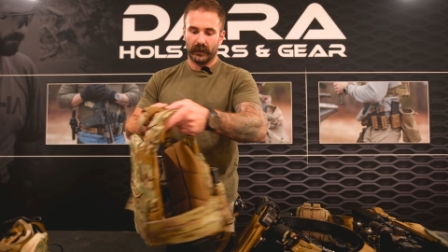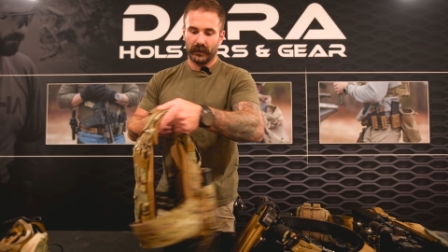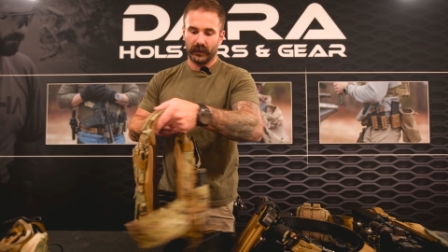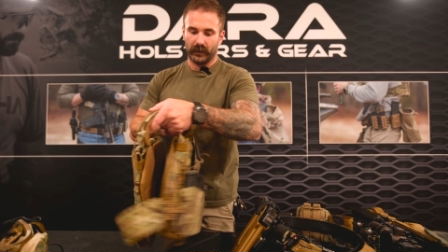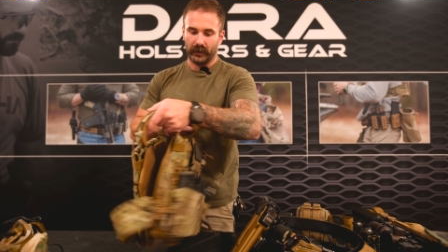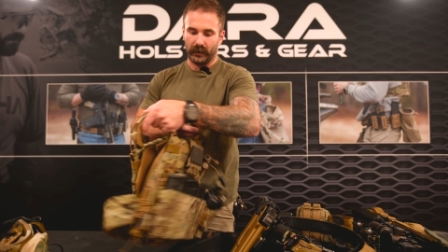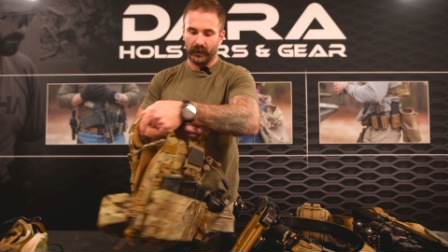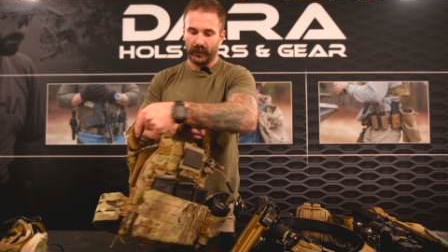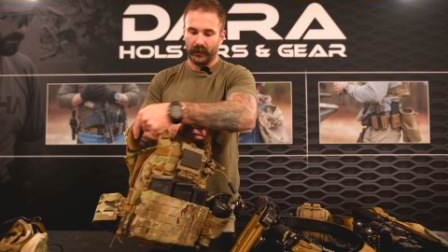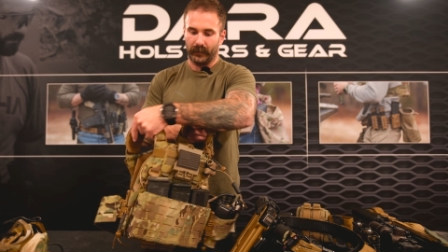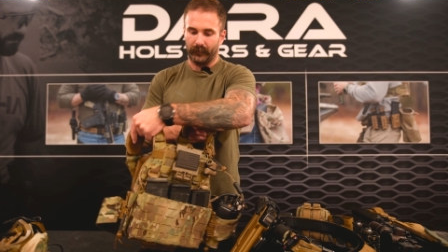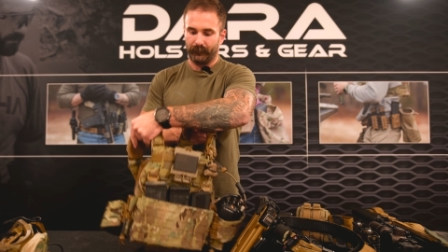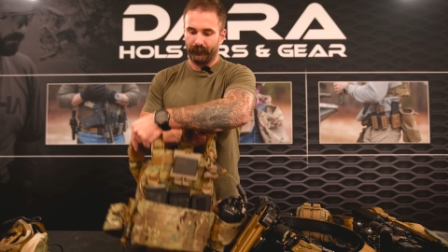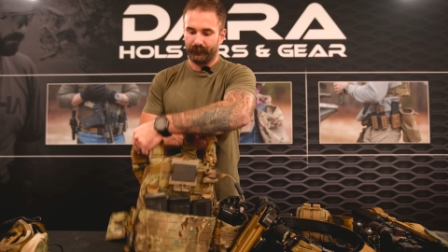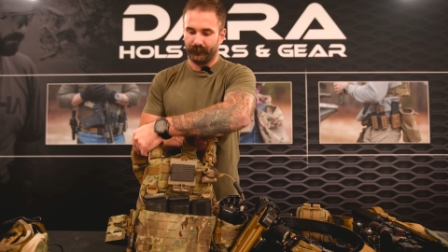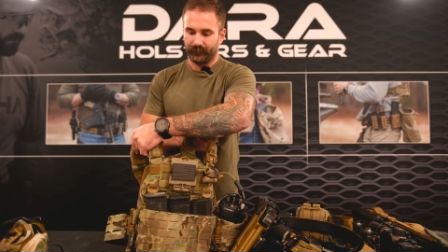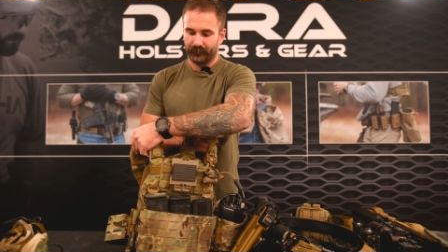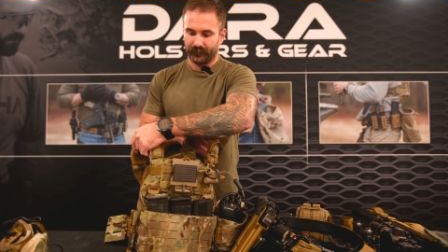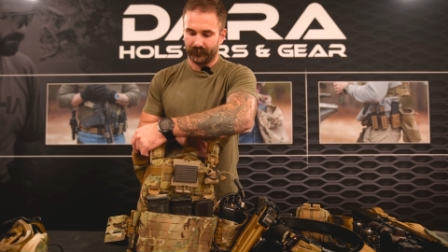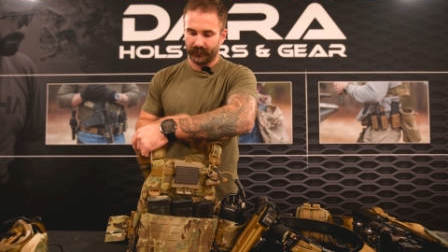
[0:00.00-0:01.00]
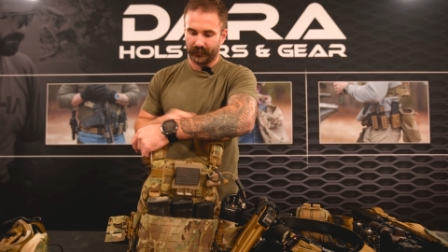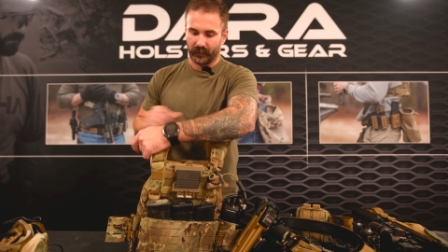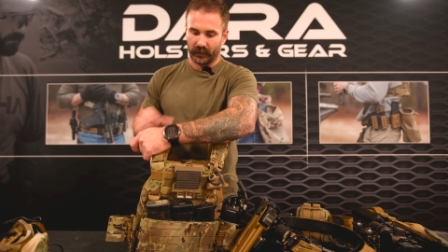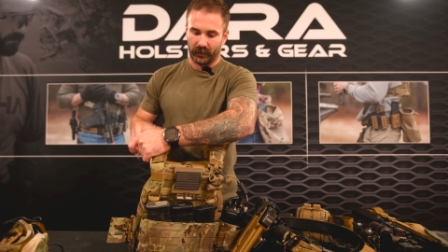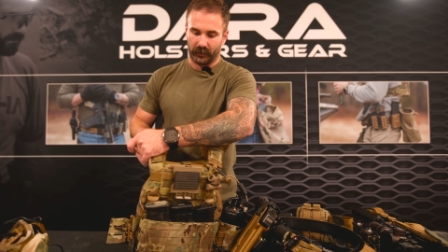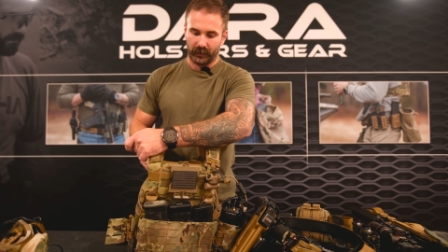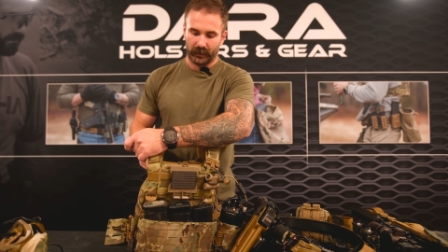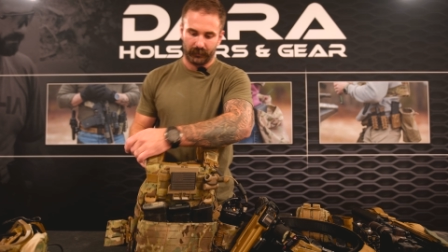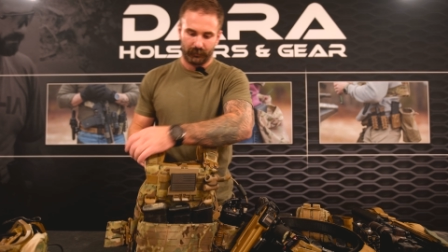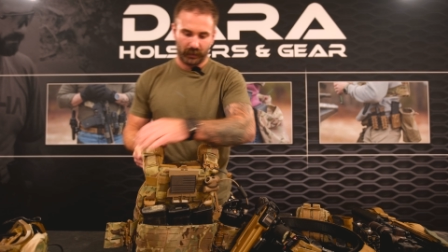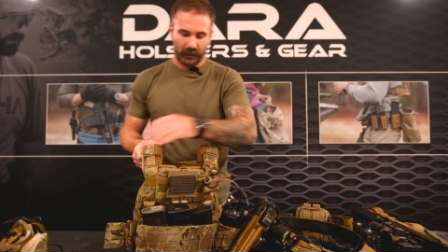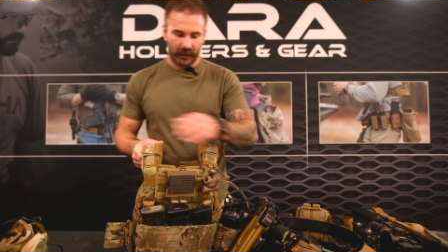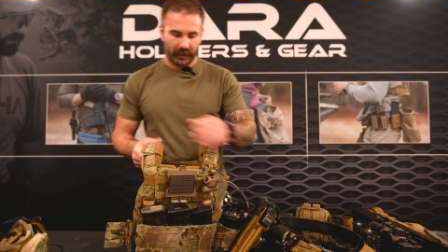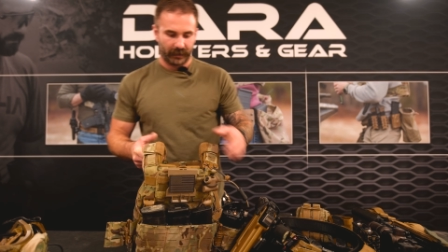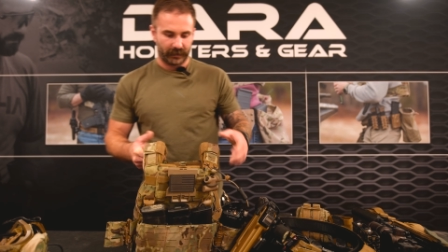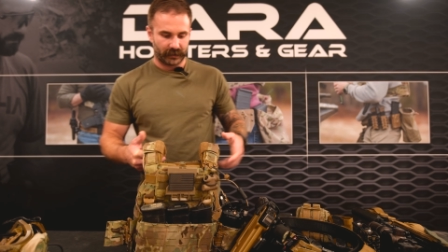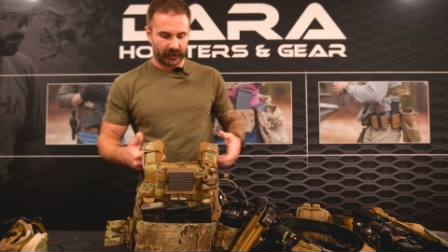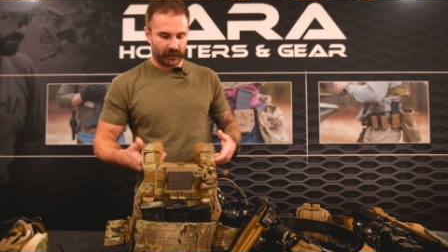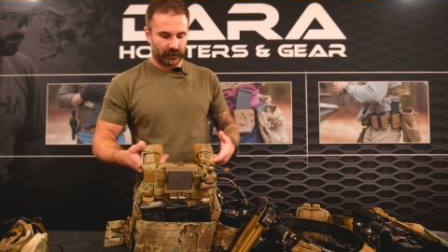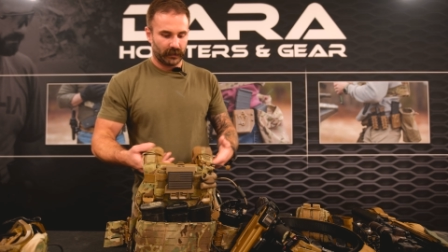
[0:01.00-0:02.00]
They're good
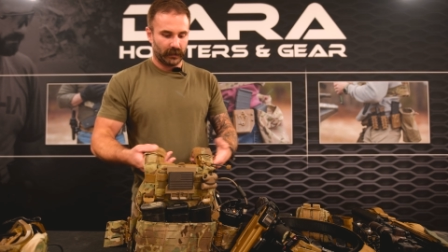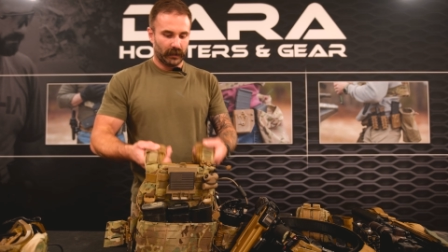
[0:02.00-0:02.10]
plates,